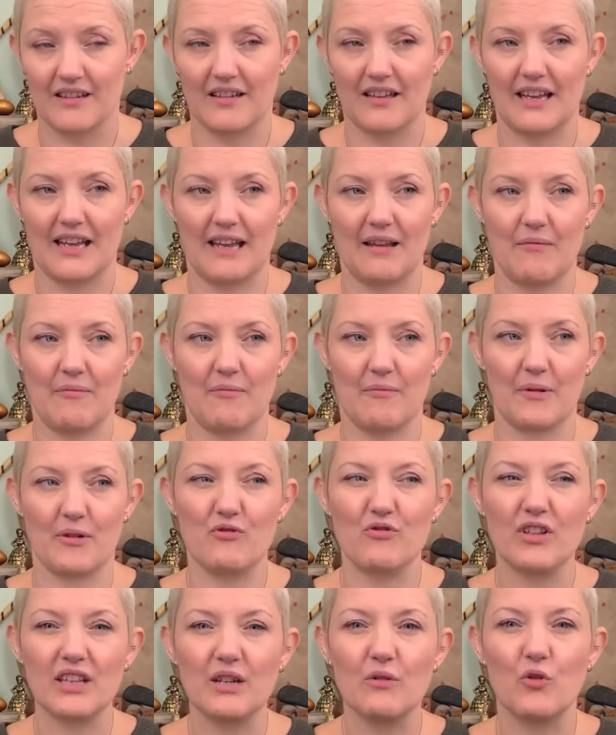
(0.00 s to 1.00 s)
But
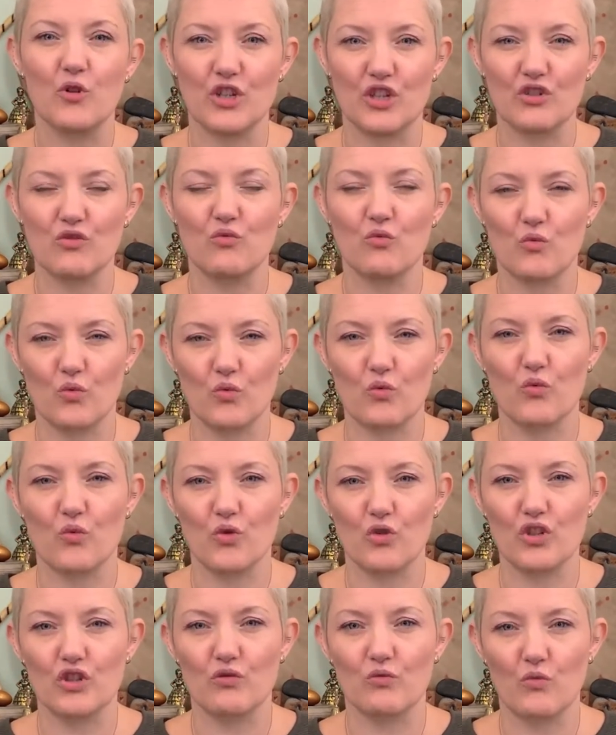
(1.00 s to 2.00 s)
really
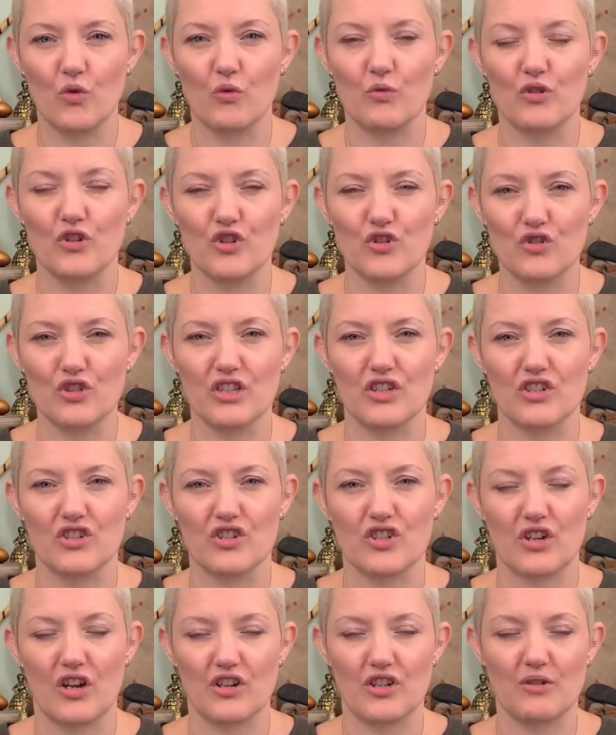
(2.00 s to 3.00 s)
what we're using
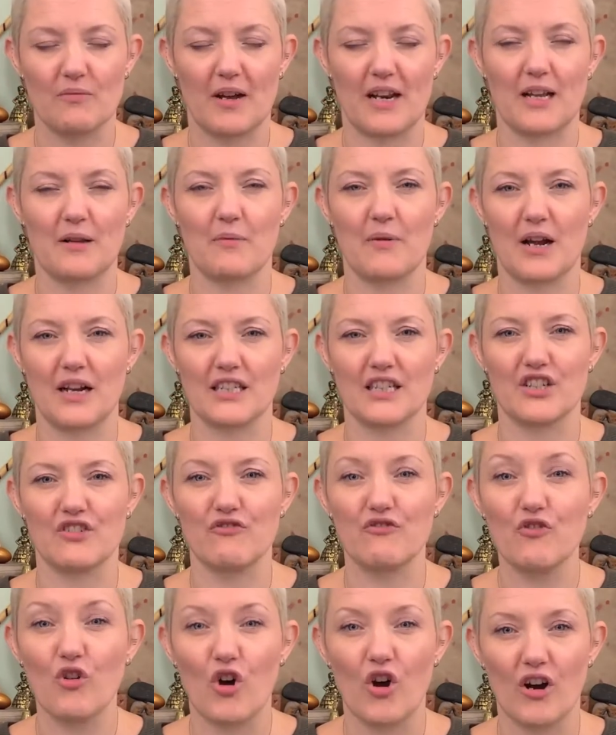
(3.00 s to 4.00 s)
our shamanic practice
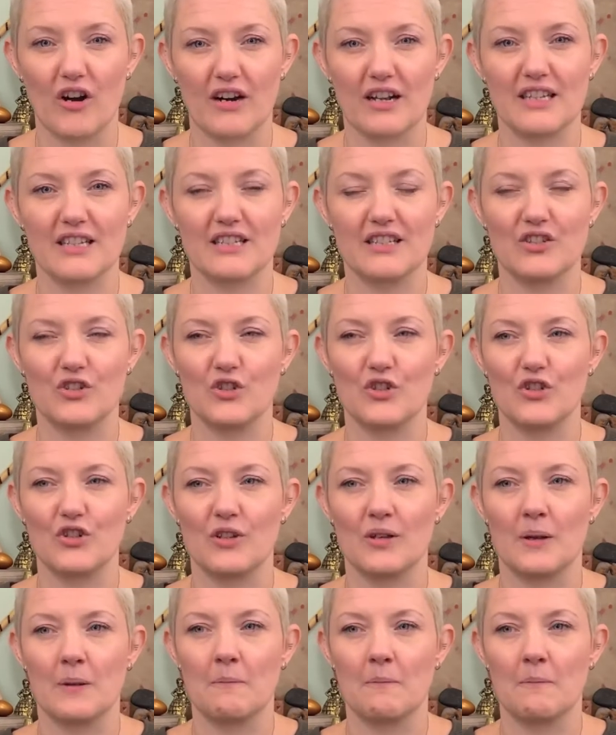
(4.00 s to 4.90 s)
for is to